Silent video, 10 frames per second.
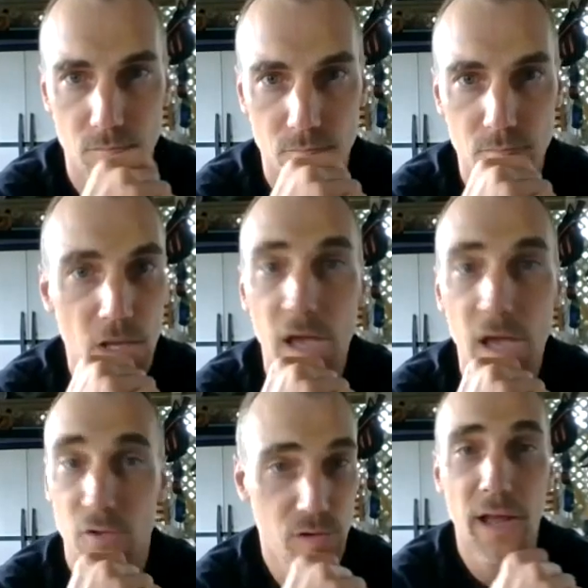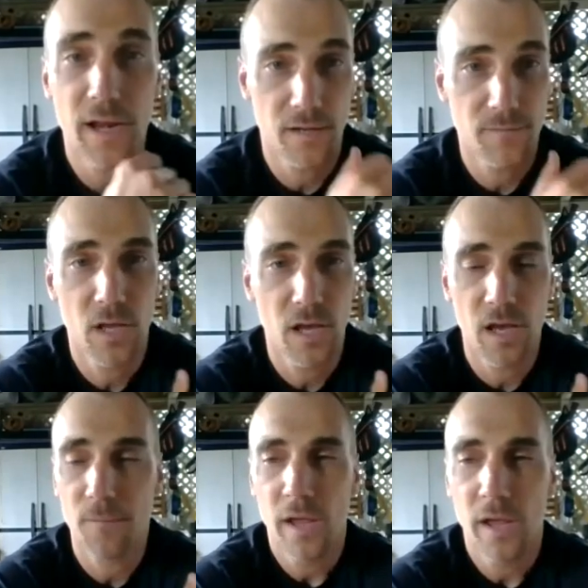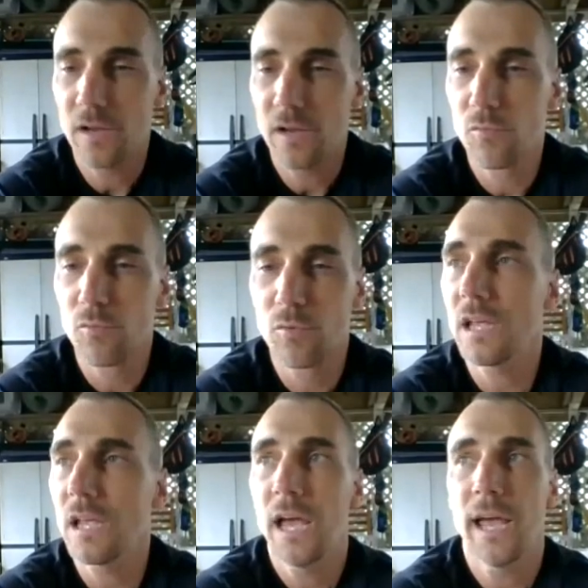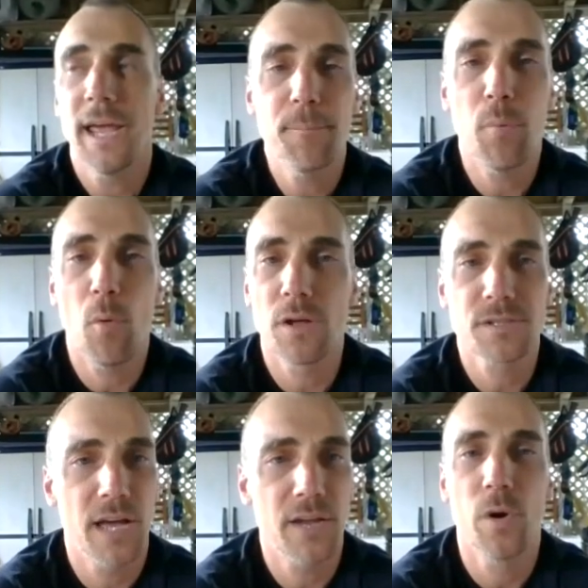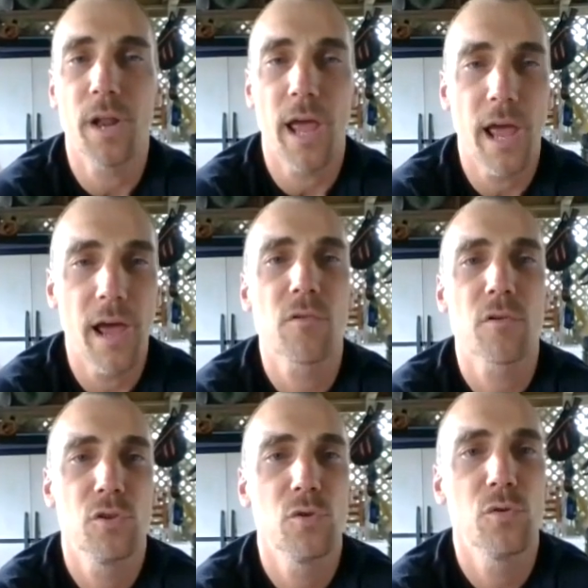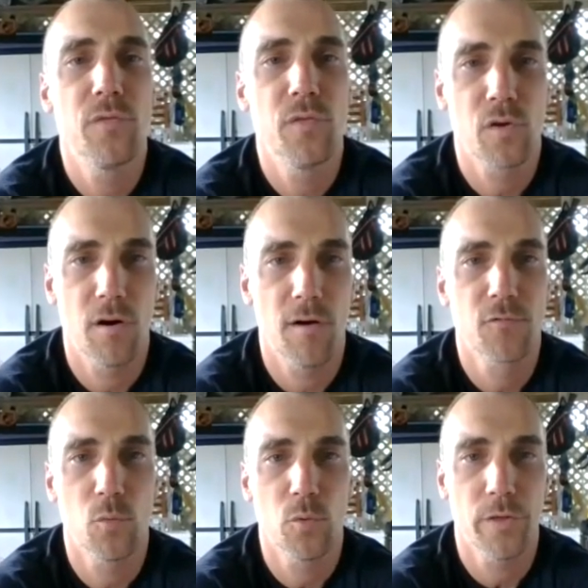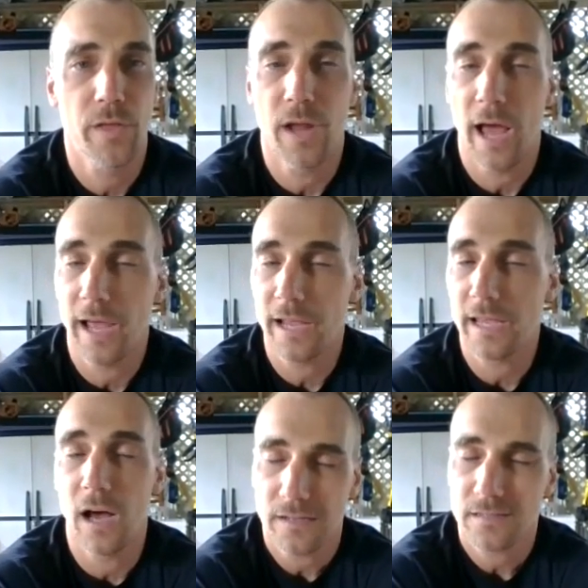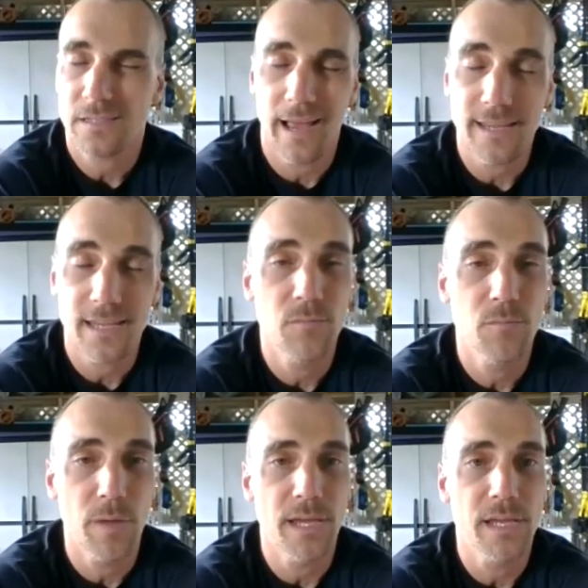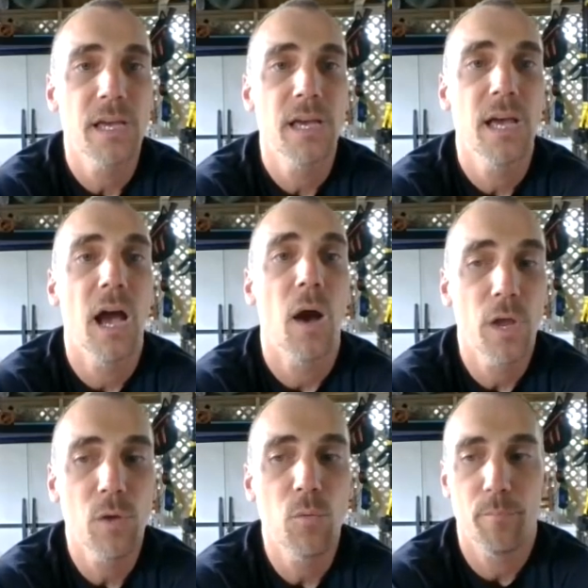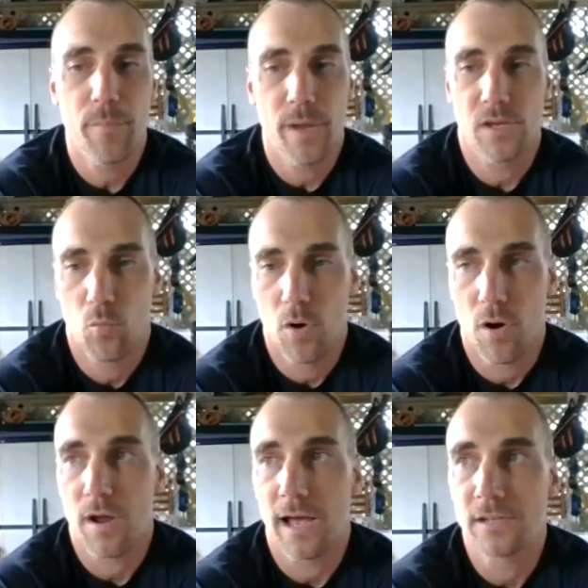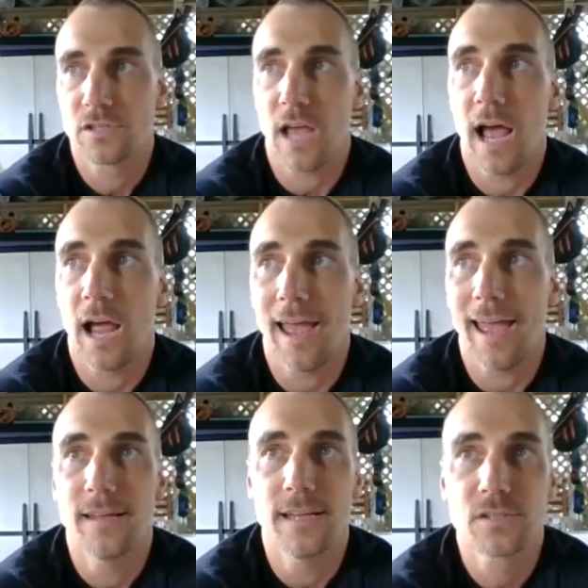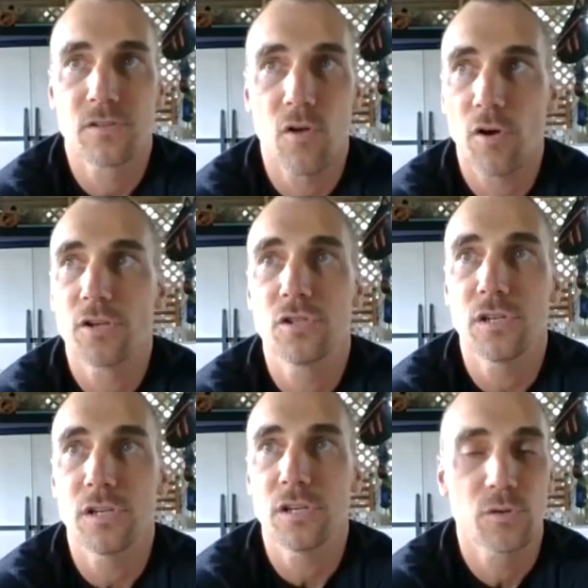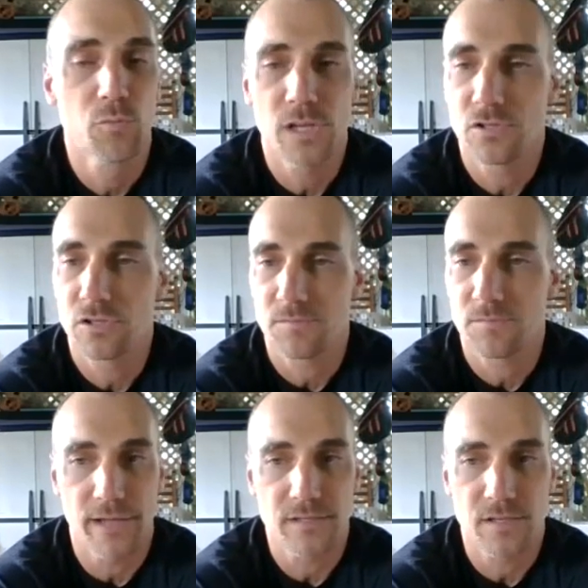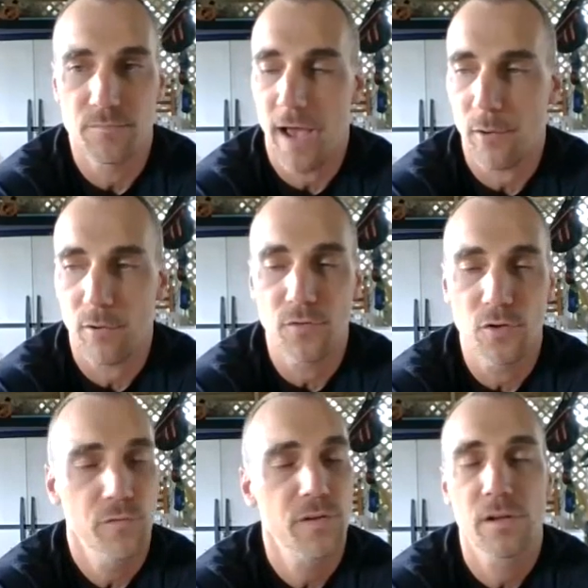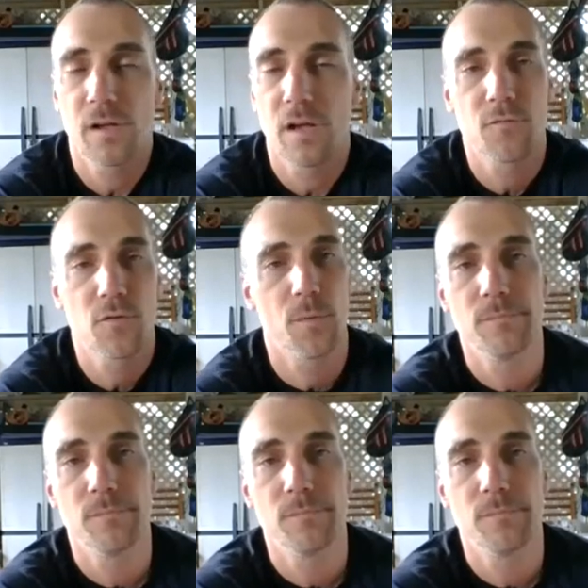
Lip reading: Yeah, you got it. Yeah. And it boils down to whatever you feel comfortable with, Ellen. Honestly, we will make it work. As long as, it's a matter of you feeling comfortable.